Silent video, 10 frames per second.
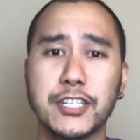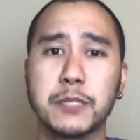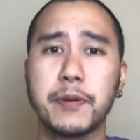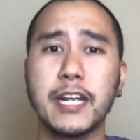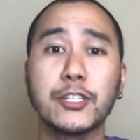Just
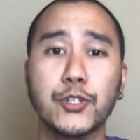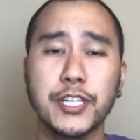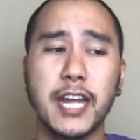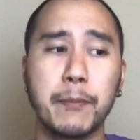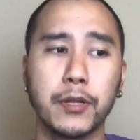put interested
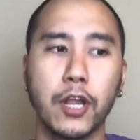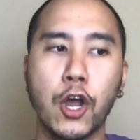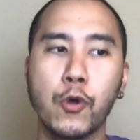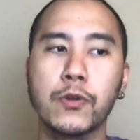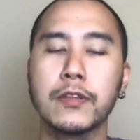down
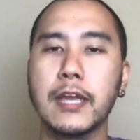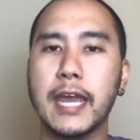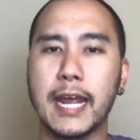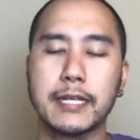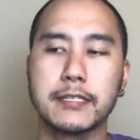below and
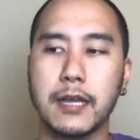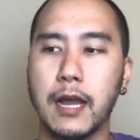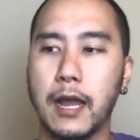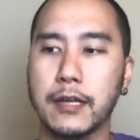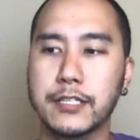I can
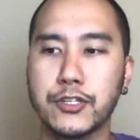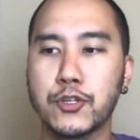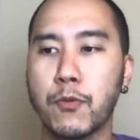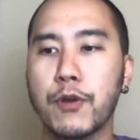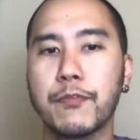send you
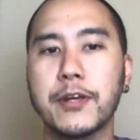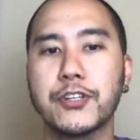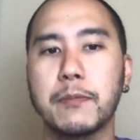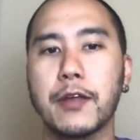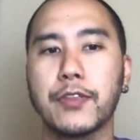more information
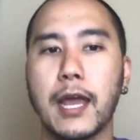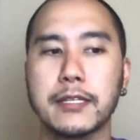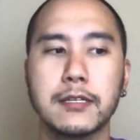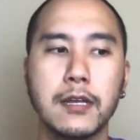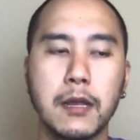about that.